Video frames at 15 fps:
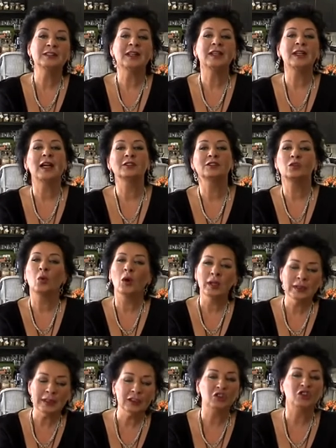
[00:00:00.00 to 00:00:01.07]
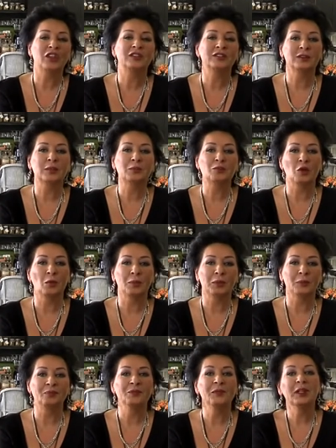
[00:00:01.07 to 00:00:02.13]
A has quite an interesting
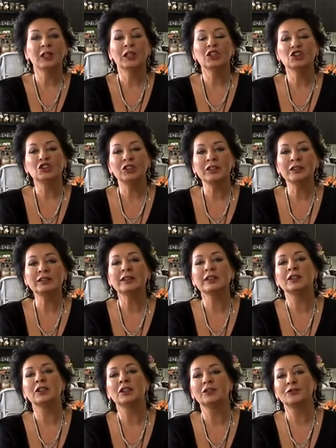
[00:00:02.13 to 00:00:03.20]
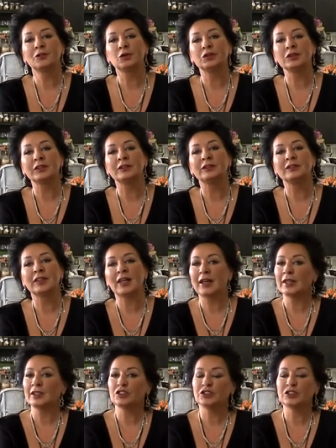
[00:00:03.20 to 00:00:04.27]
problem. She's in her 40s
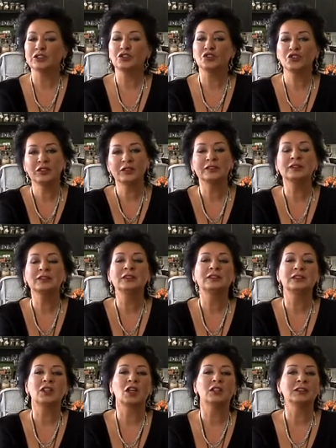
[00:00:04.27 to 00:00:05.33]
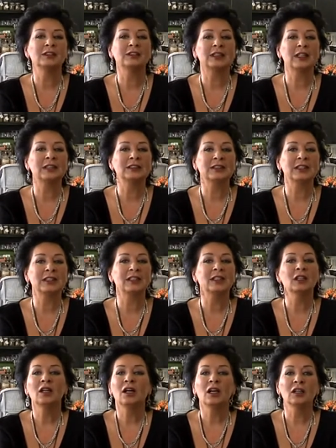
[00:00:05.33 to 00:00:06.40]
and she's recently started dating
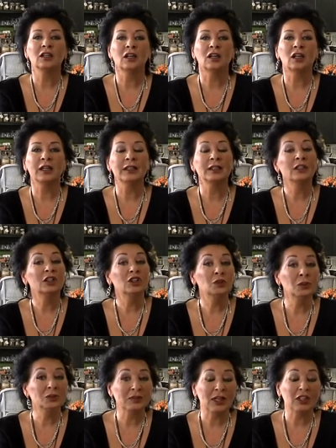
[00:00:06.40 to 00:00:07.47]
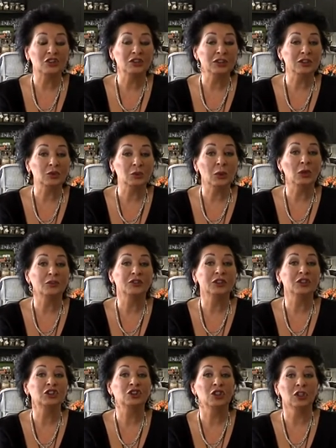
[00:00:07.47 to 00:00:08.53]
a guy who is actually 12
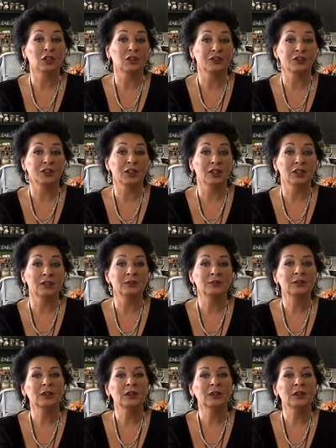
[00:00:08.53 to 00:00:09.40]
years younger than her.